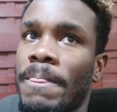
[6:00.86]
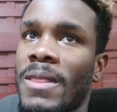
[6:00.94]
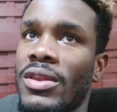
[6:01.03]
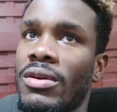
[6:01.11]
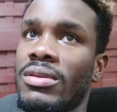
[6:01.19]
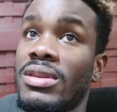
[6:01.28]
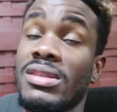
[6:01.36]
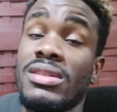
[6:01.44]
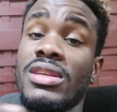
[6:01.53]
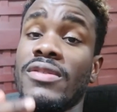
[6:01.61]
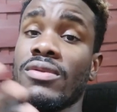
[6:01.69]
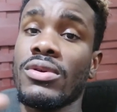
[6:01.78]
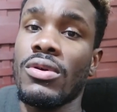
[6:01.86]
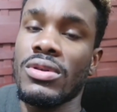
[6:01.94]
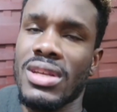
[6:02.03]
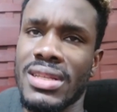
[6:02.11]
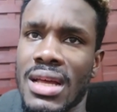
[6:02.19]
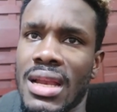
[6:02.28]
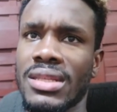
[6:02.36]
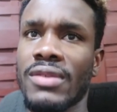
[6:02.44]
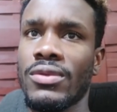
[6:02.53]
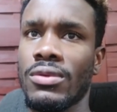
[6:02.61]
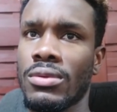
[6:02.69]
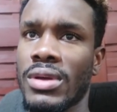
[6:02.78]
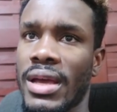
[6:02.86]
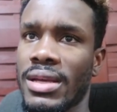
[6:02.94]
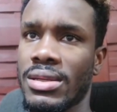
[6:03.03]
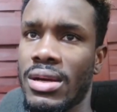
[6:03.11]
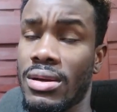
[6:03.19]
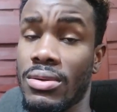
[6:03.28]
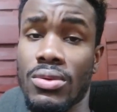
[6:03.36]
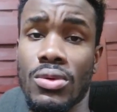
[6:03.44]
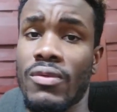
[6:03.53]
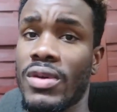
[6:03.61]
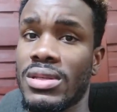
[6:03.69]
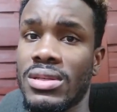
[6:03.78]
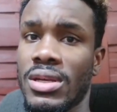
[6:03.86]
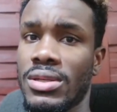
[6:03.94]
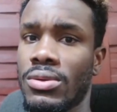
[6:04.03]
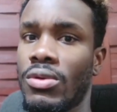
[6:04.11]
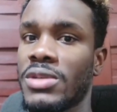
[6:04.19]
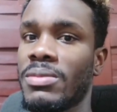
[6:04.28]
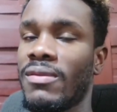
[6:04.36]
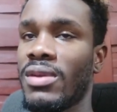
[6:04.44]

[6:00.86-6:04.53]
you know, this even goes, because a lot of you guys are overseas who watch my